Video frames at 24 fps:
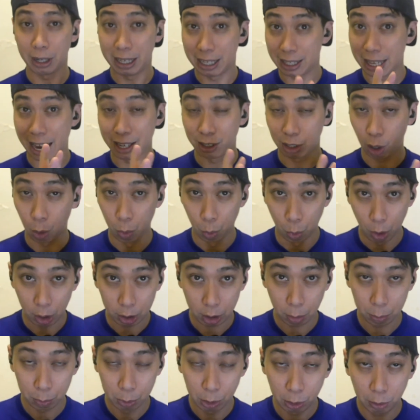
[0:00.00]
it has a
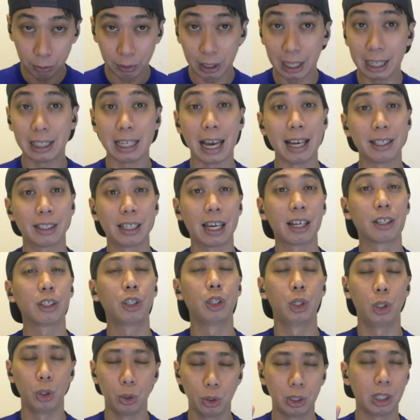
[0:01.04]
waterproof, it has a
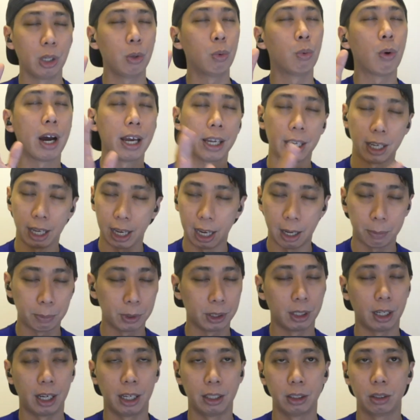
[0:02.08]
Qcy
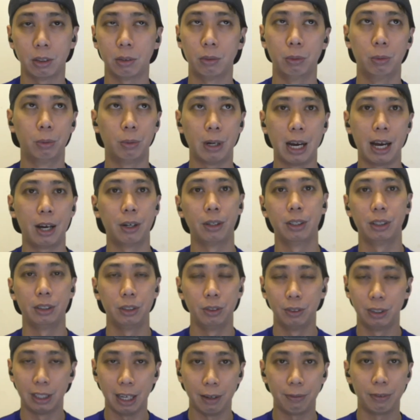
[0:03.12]
apps, guys. Wow,
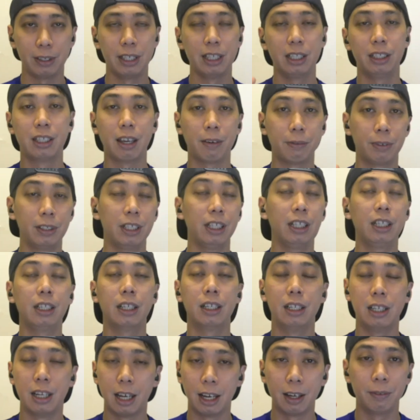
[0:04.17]
you definitely, definitely
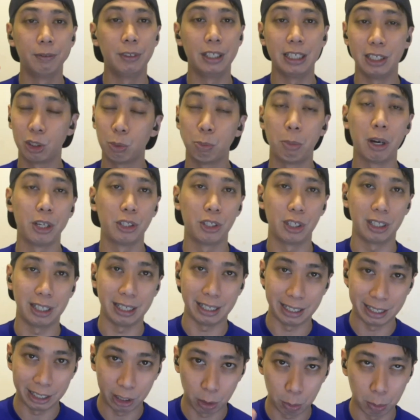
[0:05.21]
love these budget
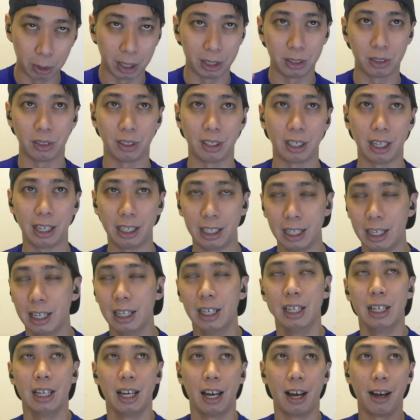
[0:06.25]
earbuds.
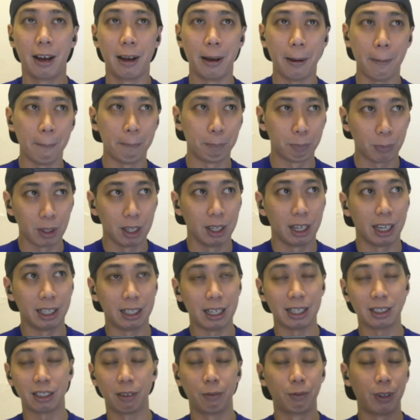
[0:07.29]
It
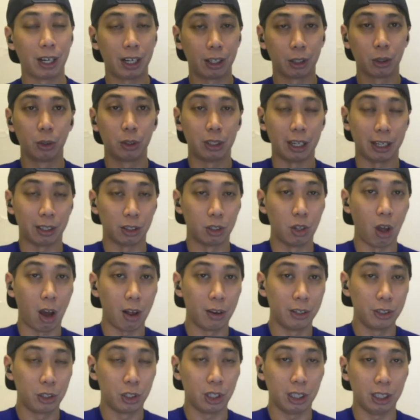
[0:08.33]
has a very good
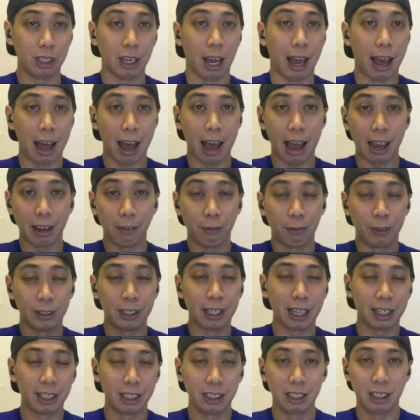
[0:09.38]
technology, high
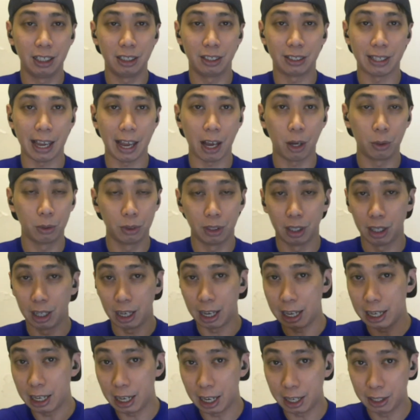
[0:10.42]
fidelity sound,
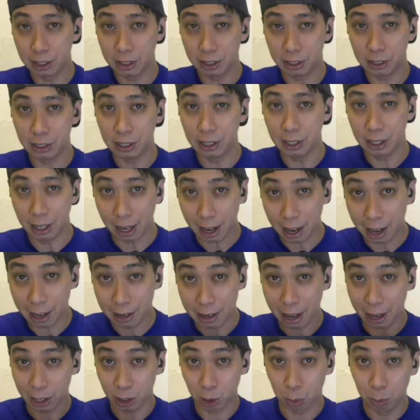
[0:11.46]
AAC
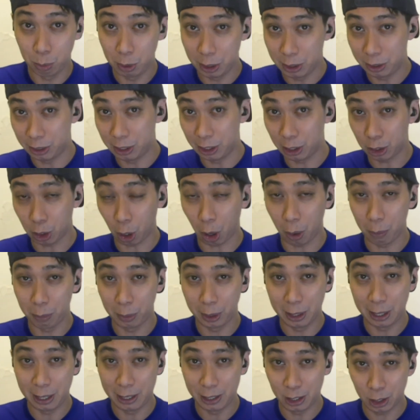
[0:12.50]
and SBC
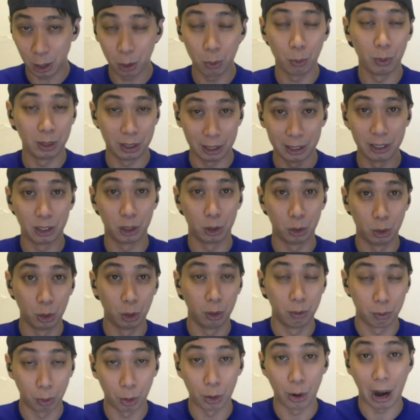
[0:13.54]
combination, which is
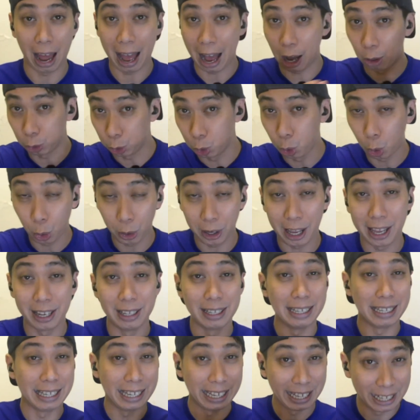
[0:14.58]
good for outdoor
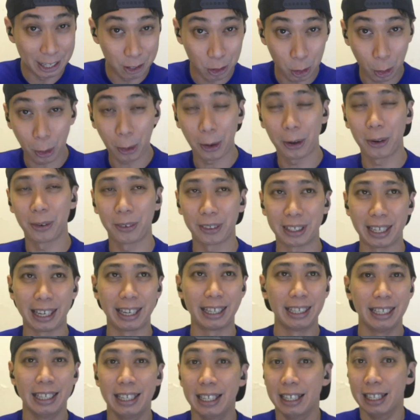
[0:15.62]
and indoor,
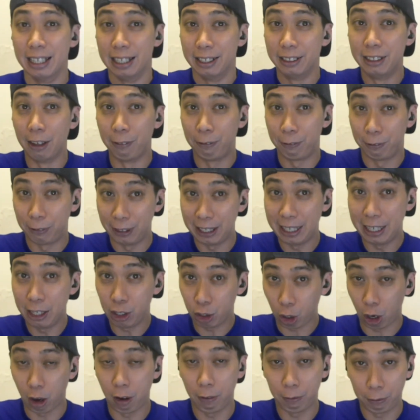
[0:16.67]
okay? The fitting
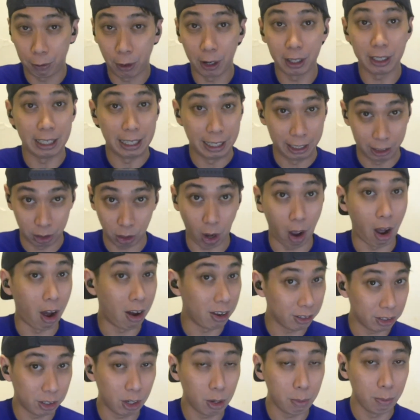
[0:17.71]
comfort is
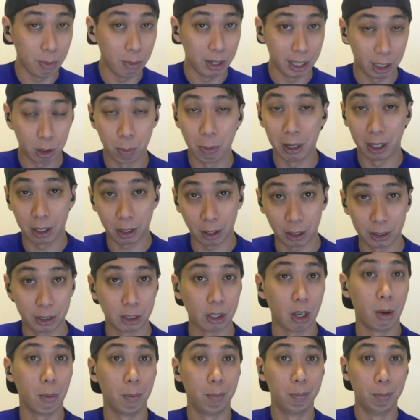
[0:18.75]
awesome. It's because
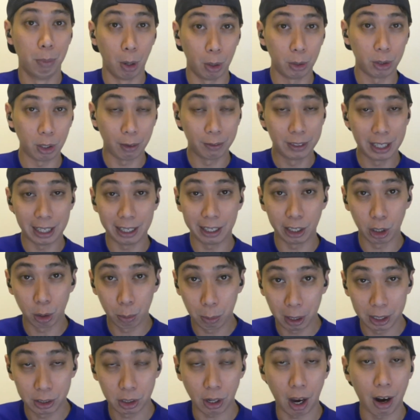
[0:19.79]
both of the
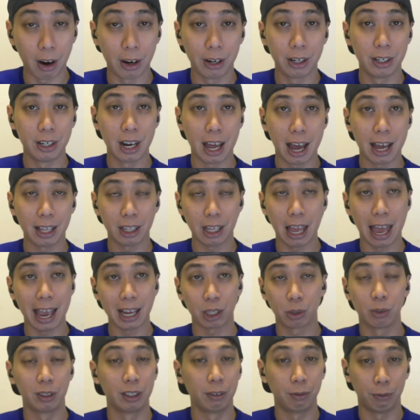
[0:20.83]
earbuds are not
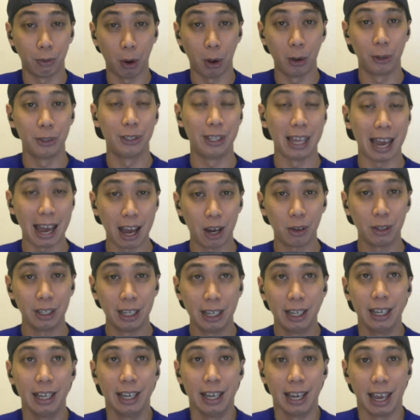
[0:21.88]
actually fall down.
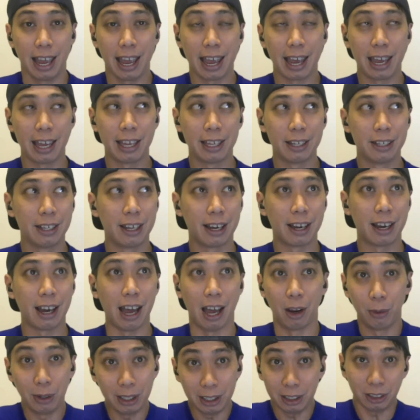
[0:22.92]
And
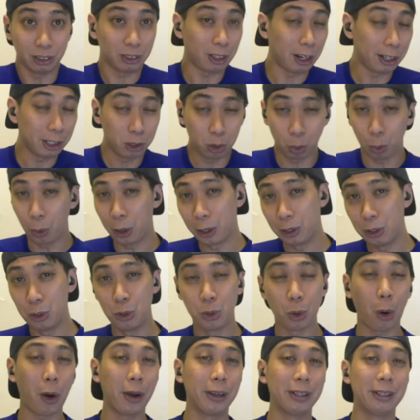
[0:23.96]
I really starting to
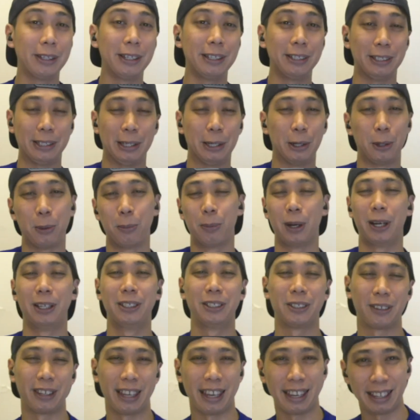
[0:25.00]
enjoy these
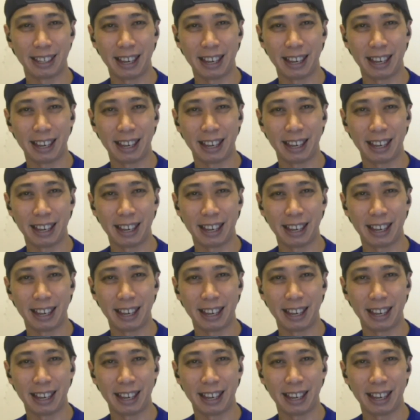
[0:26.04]
earbuds, okay